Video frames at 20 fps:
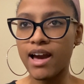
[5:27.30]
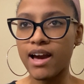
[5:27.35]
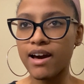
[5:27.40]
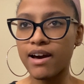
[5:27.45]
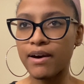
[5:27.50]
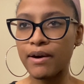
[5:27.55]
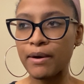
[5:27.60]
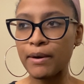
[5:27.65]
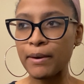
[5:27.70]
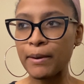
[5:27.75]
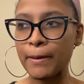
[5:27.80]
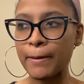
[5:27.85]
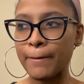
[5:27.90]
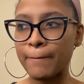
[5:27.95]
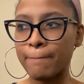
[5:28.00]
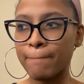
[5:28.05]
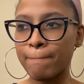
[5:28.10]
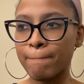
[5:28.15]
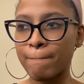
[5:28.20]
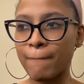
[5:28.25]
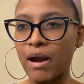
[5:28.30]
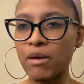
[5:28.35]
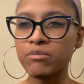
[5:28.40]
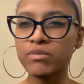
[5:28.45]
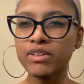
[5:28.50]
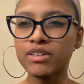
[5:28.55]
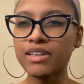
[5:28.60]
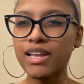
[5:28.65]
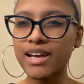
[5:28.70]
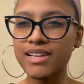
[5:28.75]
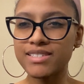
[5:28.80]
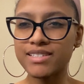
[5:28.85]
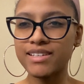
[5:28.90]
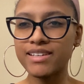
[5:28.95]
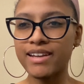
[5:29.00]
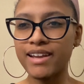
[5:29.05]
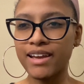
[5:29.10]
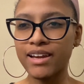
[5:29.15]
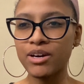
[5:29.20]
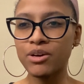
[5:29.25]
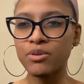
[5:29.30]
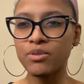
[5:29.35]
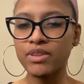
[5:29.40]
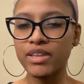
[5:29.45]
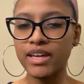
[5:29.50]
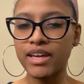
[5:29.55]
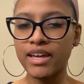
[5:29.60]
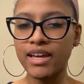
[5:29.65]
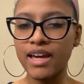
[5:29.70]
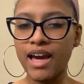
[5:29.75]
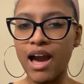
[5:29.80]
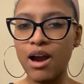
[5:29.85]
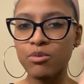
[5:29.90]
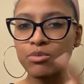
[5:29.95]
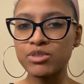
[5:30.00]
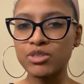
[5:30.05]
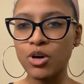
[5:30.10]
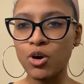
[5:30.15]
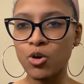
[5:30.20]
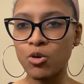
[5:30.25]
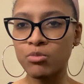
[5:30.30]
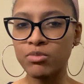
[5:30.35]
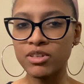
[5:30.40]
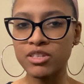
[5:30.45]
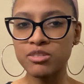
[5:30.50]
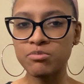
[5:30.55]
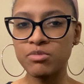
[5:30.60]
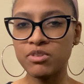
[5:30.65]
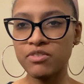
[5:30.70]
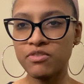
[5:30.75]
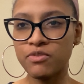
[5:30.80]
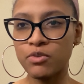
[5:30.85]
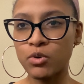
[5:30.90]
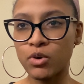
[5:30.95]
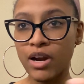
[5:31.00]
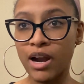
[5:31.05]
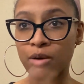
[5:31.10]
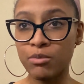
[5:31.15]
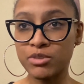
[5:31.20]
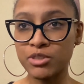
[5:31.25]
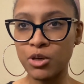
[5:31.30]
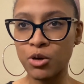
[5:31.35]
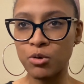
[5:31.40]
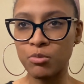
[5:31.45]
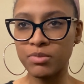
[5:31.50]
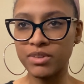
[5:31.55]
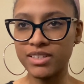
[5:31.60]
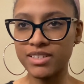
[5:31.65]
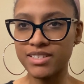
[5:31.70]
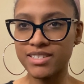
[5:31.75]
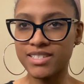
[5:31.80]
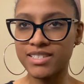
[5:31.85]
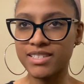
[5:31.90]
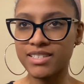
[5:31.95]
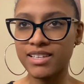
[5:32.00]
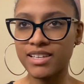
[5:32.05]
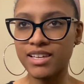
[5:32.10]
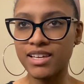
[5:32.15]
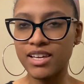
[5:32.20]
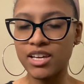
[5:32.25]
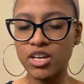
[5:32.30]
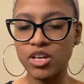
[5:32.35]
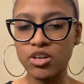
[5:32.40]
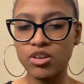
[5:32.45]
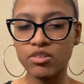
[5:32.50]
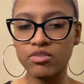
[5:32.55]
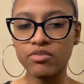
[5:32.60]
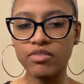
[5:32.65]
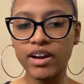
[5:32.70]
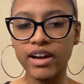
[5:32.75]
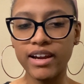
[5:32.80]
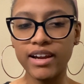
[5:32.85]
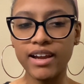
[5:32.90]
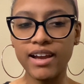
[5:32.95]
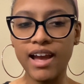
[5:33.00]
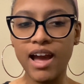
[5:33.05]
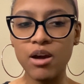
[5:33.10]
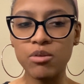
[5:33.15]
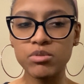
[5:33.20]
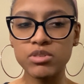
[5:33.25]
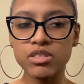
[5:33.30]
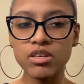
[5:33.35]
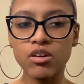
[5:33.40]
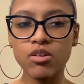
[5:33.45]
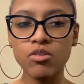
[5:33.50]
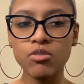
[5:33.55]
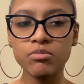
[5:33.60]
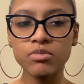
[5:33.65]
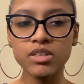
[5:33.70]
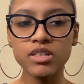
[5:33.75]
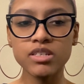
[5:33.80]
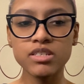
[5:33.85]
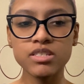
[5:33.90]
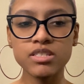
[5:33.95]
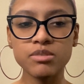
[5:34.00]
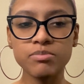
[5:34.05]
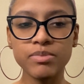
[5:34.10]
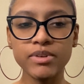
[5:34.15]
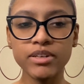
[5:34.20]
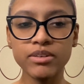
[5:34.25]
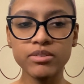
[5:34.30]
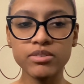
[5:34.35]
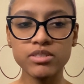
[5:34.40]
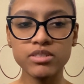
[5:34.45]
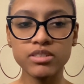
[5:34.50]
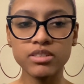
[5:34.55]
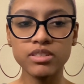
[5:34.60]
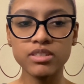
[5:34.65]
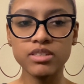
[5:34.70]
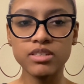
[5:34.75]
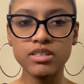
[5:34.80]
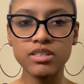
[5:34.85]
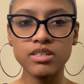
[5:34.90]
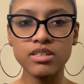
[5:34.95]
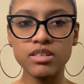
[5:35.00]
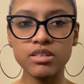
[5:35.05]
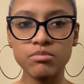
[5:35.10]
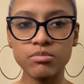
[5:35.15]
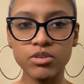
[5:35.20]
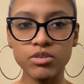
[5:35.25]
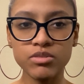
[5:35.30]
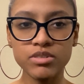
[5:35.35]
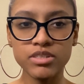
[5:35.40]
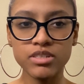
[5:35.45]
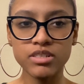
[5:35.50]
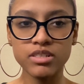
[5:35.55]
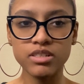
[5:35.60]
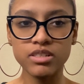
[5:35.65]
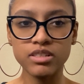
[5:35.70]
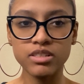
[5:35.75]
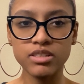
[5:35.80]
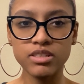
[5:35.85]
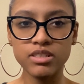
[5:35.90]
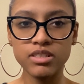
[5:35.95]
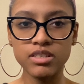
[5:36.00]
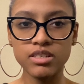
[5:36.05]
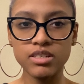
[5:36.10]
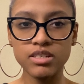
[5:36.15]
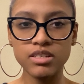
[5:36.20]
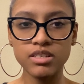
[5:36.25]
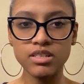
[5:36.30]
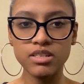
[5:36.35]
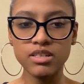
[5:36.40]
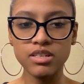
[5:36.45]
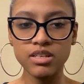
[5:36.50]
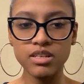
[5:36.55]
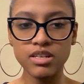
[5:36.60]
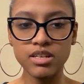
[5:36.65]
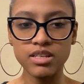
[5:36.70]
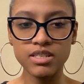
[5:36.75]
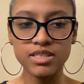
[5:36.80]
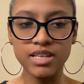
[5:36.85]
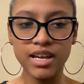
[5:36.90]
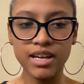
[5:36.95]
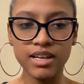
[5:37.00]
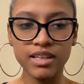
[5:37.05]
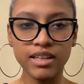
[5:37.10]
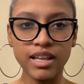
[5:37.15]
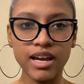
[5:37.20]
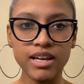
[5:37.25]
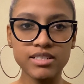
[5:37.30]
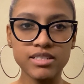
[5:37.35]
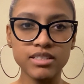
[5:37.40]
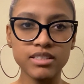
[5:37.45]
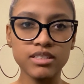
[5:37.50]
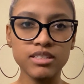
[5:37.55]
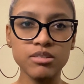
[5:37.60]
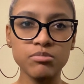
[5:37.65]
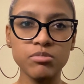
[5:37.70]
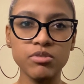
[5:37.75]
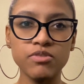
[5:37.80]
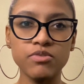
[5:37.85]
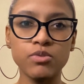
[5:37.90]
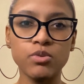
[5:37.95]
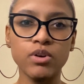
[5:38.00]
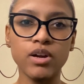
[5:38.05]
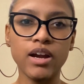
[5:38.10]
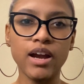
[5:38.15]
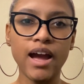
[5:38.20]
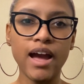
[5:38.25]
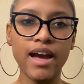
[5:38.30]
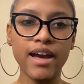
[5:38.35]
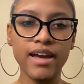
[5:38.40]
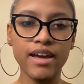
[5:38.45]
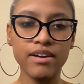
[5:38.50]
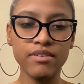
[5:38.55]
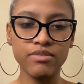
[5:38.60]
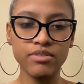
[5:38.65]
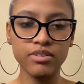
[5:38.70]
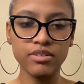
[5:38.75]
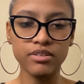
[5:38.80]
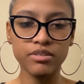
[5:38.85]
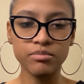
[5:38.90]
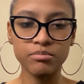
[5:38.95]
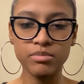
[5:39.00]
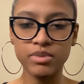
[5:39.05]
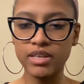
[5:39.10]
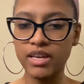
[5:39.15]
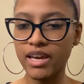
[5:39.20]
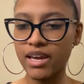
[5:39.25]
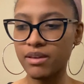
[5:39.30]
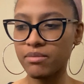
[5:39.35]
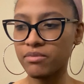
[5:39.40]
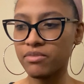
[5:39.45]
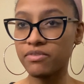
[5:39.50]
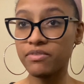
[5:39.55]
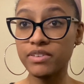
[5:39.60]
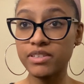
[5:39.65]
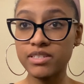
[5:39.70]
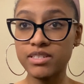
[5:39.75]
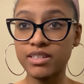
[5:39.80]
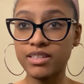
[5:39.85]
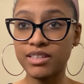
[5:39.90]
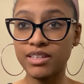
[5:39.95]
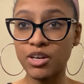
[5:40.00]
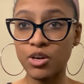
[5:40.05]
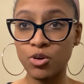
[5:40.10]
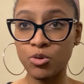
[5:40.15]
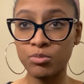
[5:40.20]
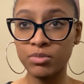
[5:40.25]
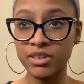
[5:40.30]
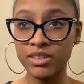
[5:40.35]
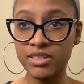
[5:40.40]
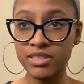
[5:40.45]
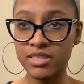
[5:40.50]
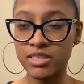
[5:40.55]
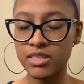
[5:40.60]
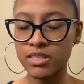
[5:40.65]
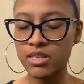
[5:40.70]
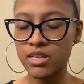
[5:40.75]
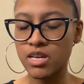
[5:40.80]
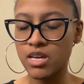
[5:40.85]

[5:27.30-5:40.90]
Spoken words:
I'm realizing now that I was homeless before I was homeless, right? I was homeless spiritually, emotionally, and psychologically before I ever became physically homeless.